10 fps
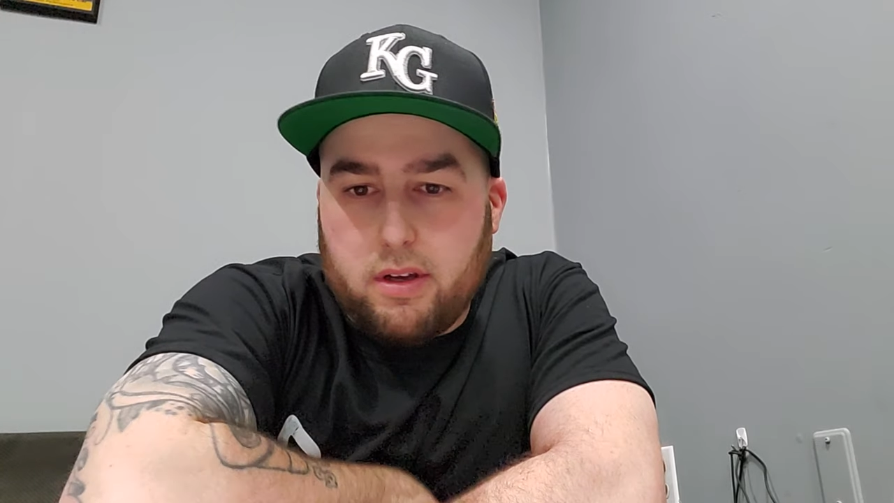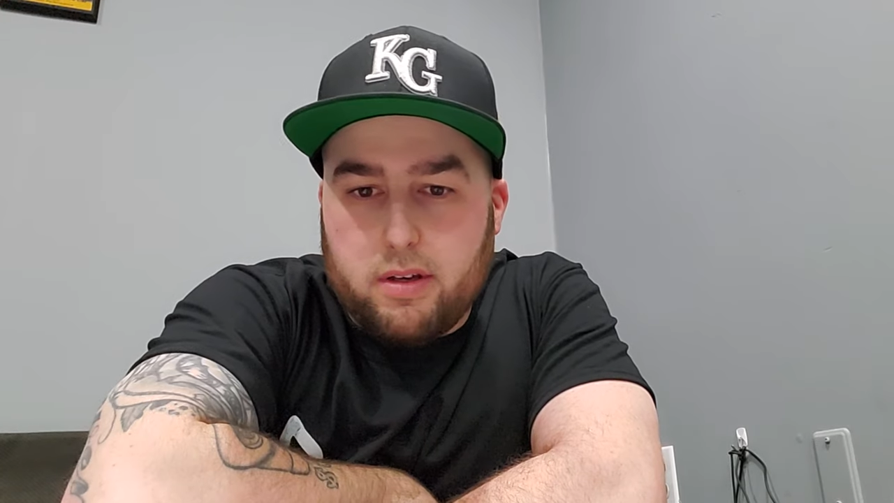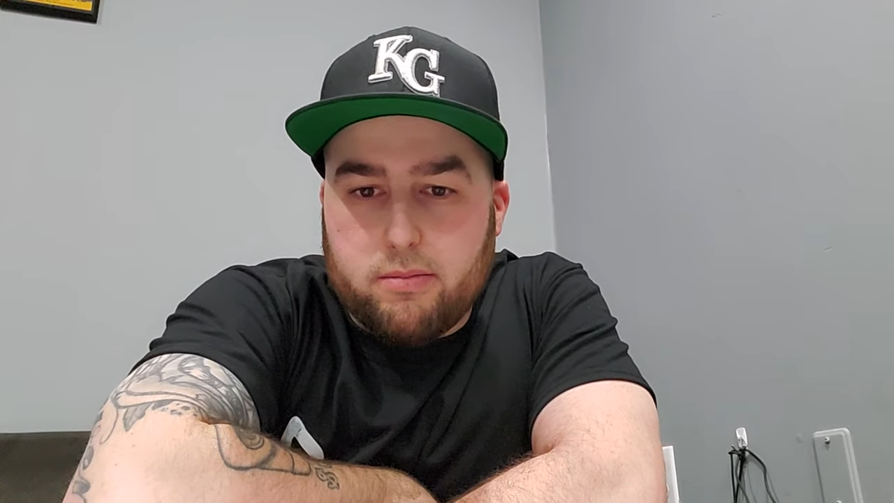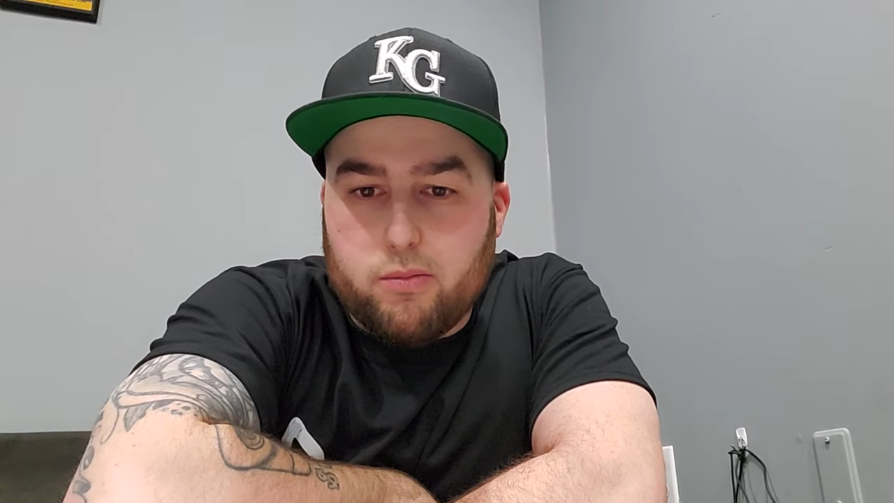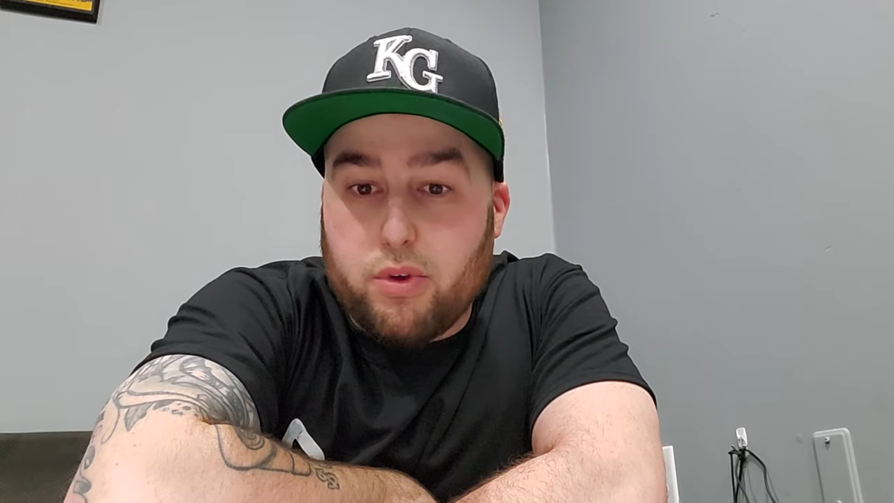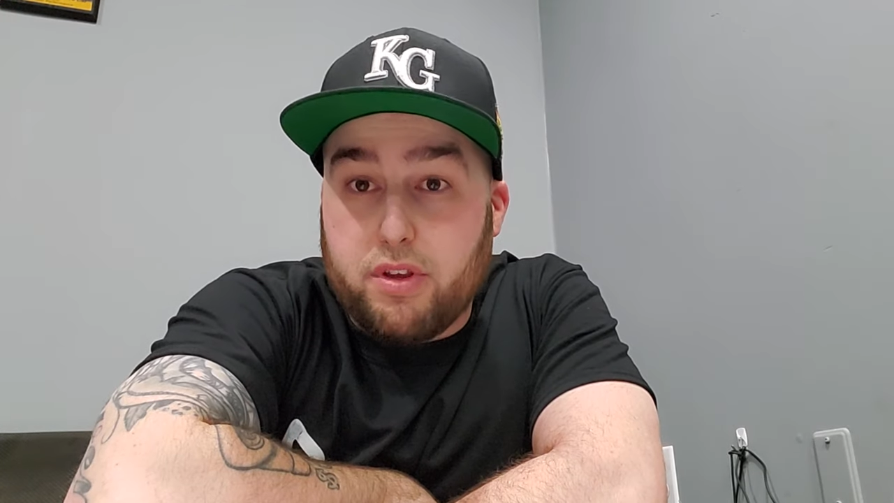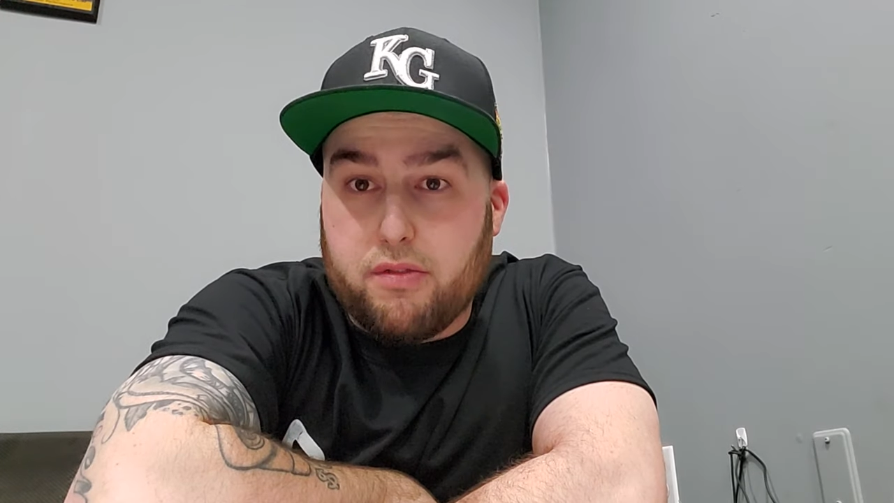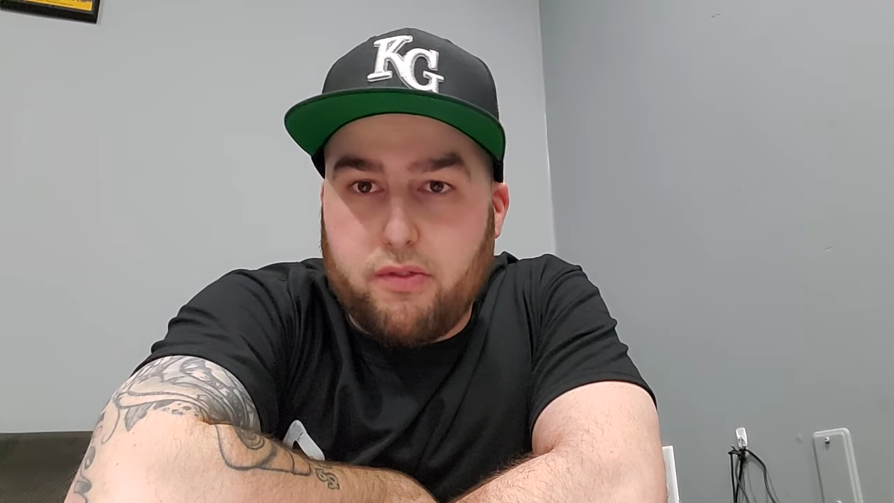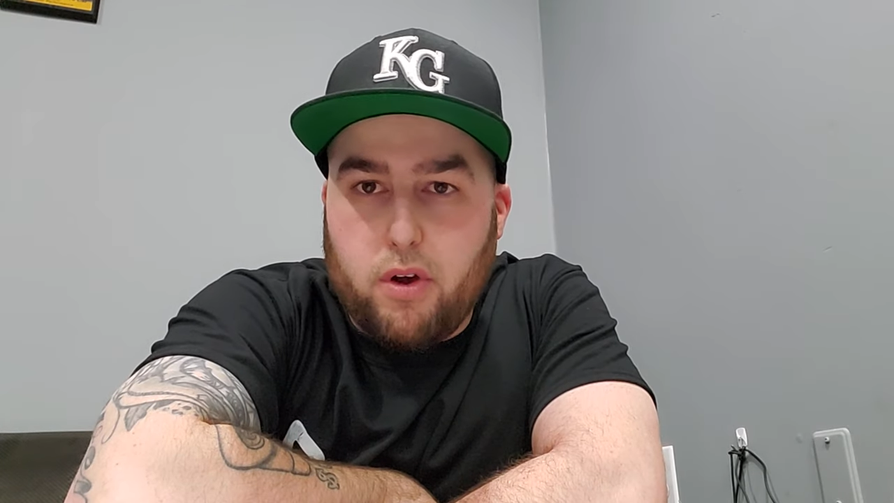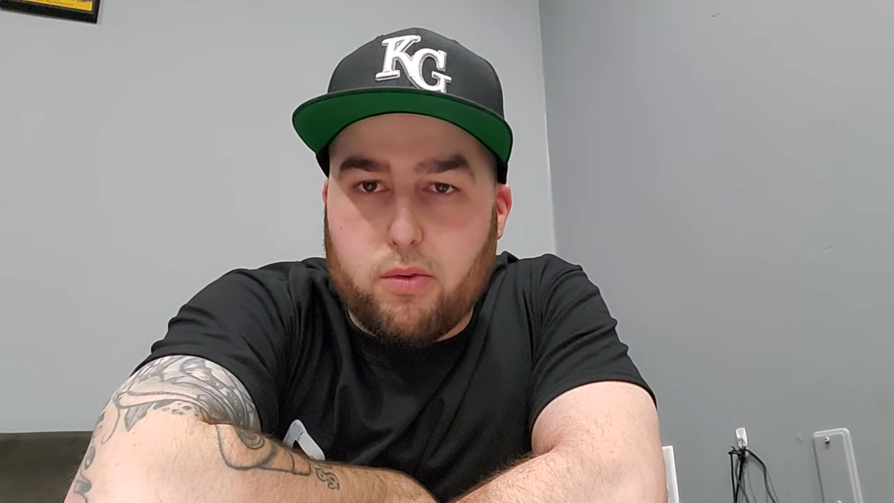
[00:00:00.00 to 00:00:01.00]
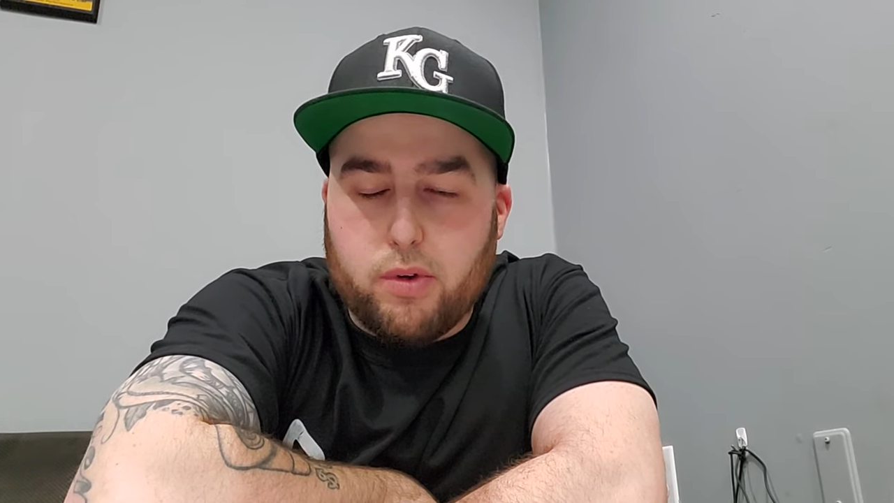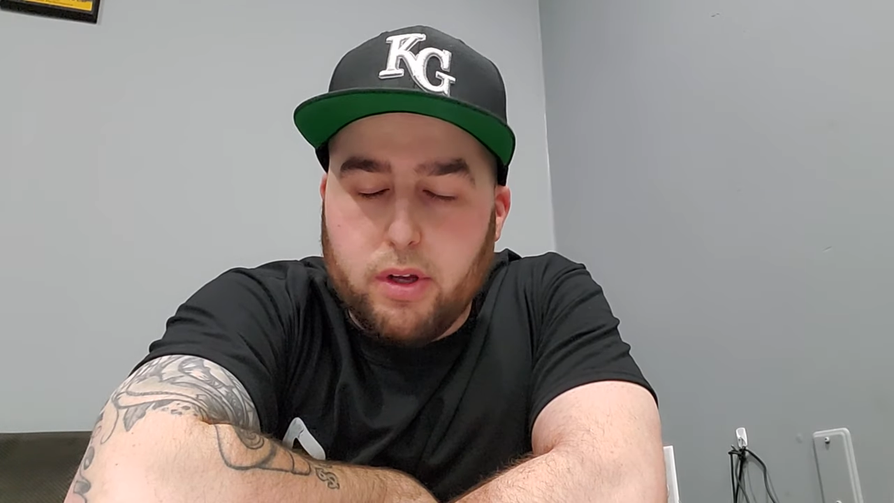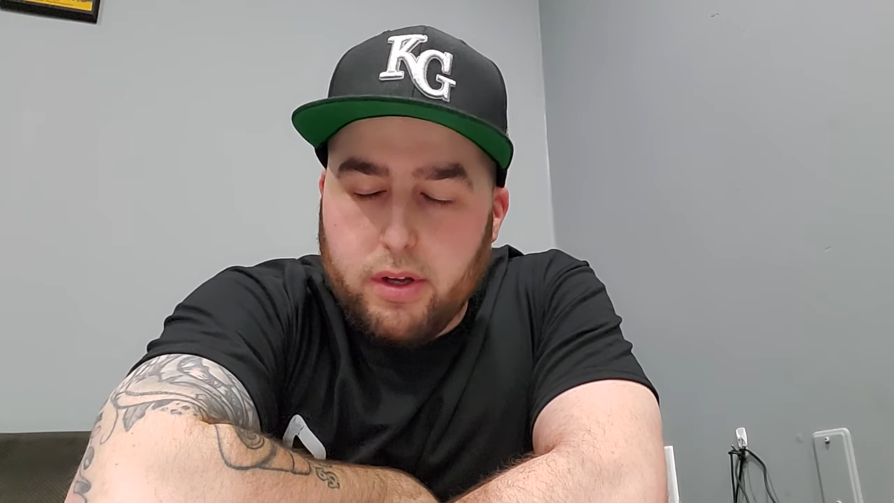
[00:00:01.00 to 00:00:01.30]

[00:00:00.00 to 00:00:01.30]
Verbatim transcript: um, with your phone.